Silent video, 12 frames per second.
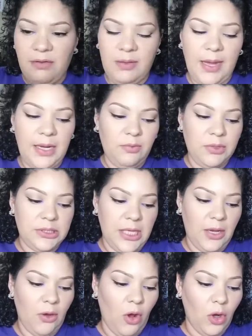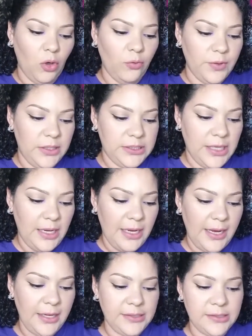Everybody was like all over these
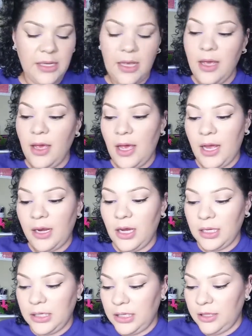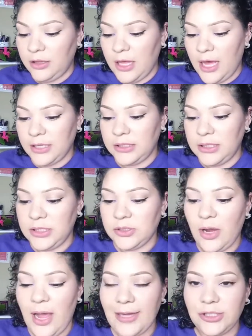highlights, and luckily that these
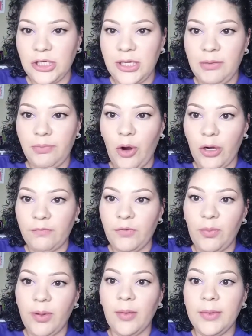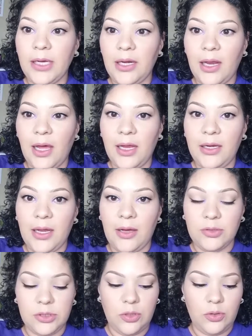are actually part of their permanent line
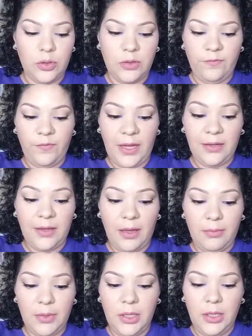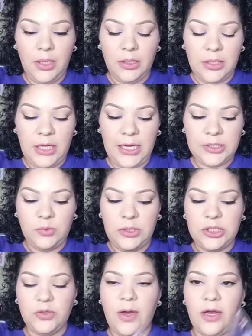now, so you can find them. The next one
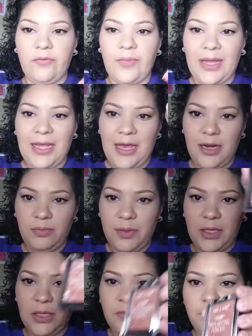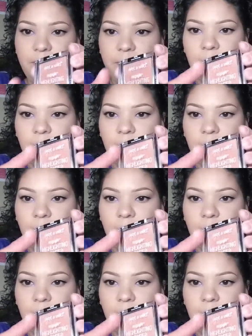is Crown of My Canopy,